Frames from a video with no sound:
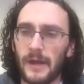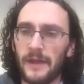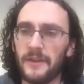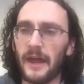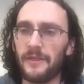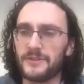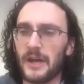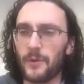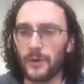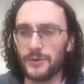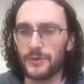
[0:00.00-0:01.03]
And at their time,
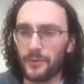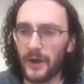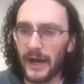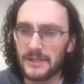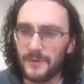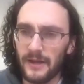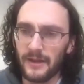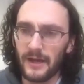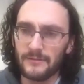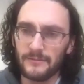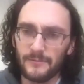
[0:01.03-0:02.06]
were you surprised by
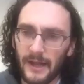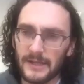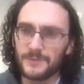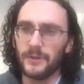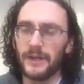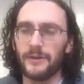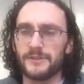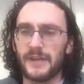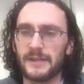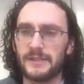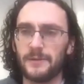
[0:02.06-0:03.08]
that split, or
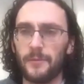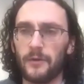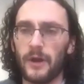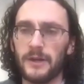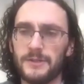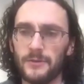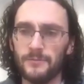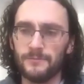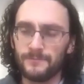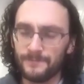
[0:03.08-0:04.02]
does that seem about right to you?